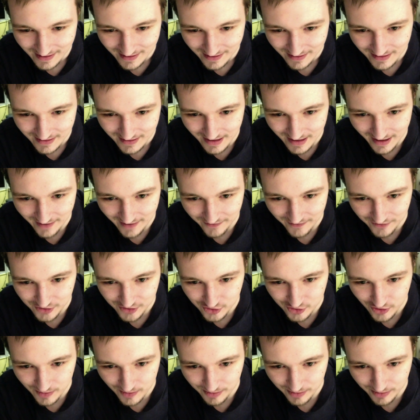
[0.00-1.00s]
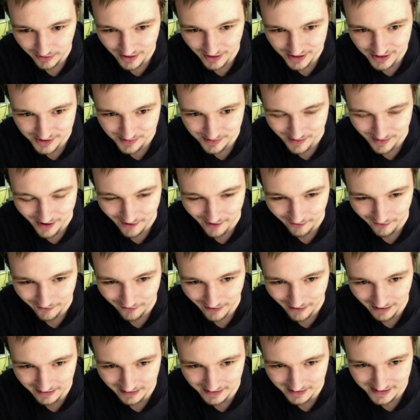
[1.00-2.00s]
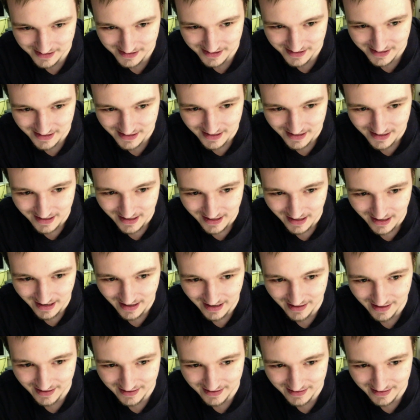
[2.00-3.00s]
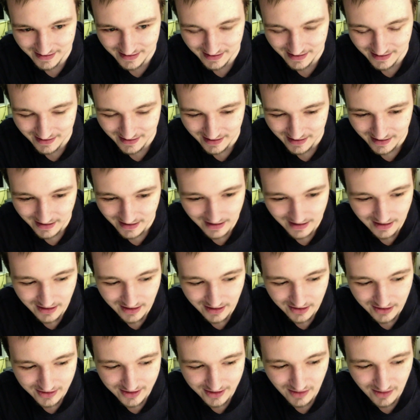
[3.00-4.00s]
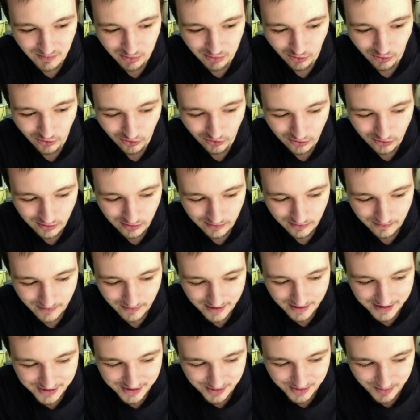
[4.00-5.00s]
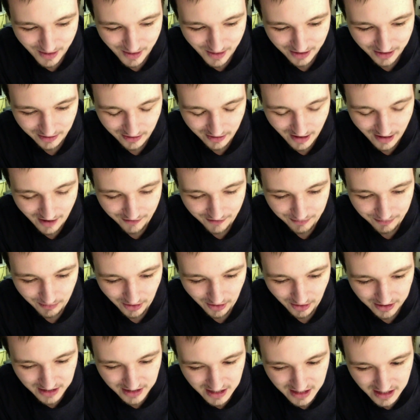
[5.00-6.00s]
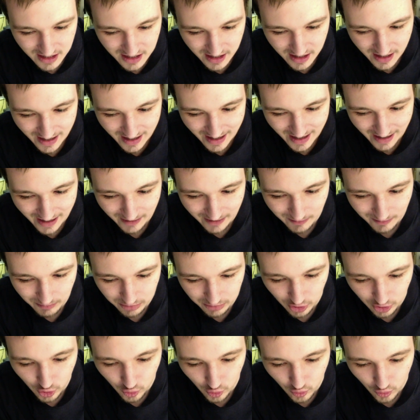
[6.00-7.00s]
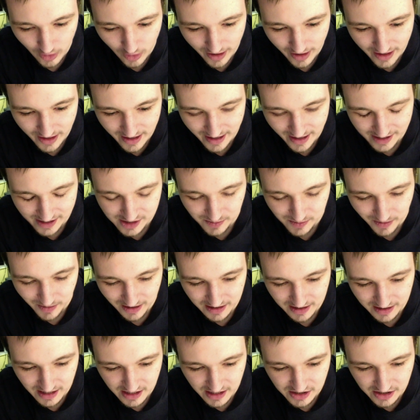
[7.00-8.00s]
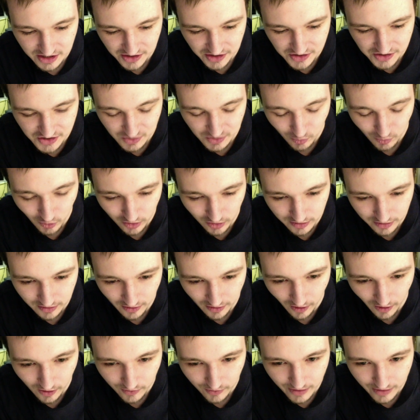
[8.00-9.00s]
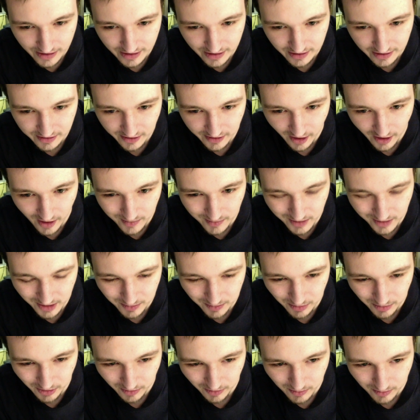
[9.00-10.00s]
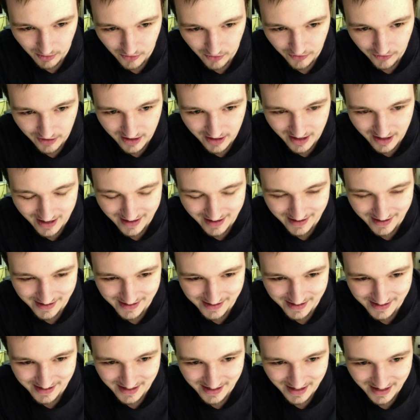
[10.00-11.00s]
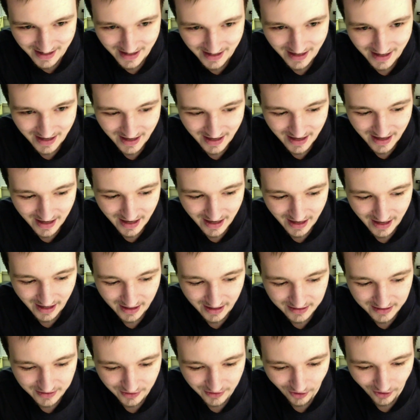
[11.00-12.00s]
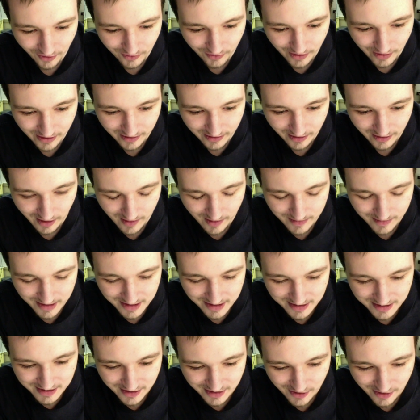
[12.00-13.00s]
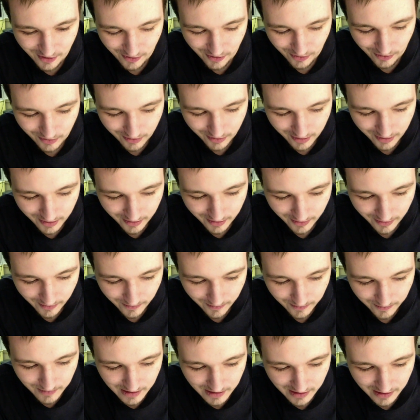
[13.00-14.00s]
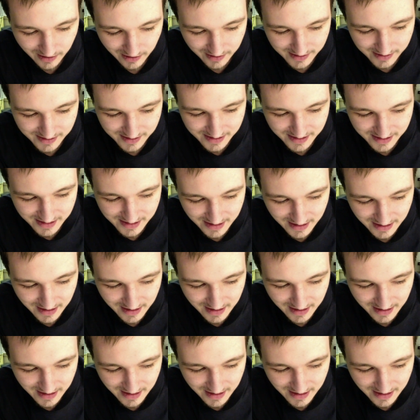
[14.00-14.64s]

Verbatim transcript: Yeah, the triple X mouth, that is. And Deadpool has made a lot of money and blew away expectations what an R rated comic book movie is, and an R rated comedy too, because